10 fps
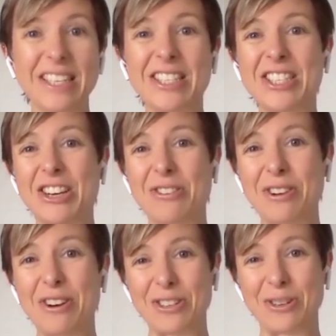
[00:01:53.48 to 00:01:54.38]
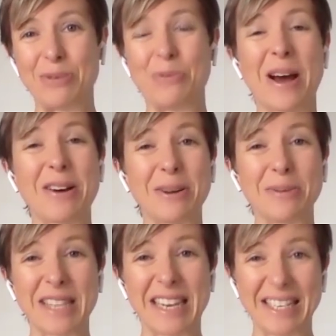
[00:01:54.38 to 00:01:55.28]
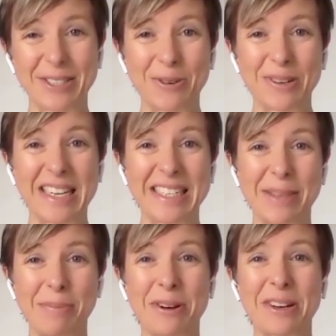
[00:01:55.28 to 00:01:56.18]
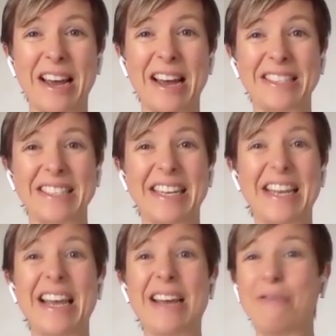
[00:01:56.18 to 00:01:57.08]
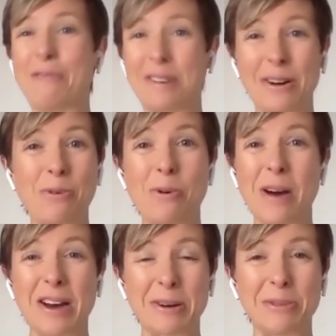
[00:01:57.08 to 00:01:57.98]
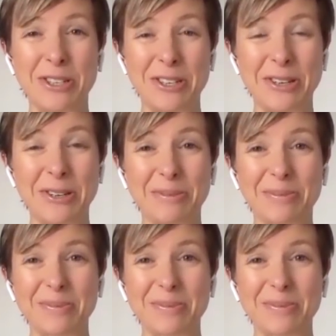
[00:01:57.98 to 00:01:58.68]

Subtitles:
So Sheryl Gottschall, welcome to the Let's Talk Near Death podcast. Very warm welcome to you.